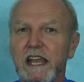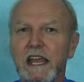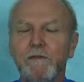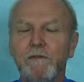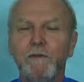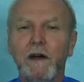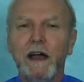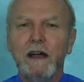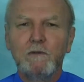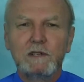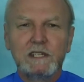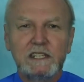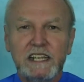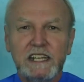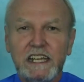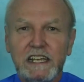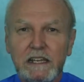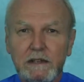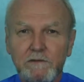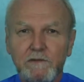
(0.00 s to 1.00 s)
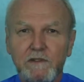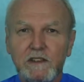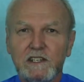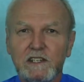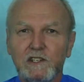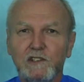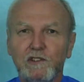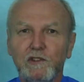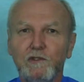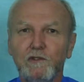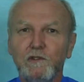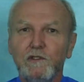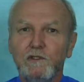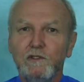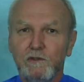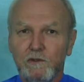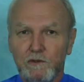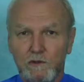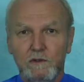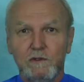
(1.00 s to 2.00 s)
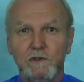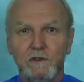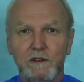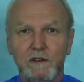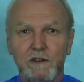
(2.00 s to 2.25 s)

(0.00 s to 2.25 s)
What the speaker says: if I was to give this to you,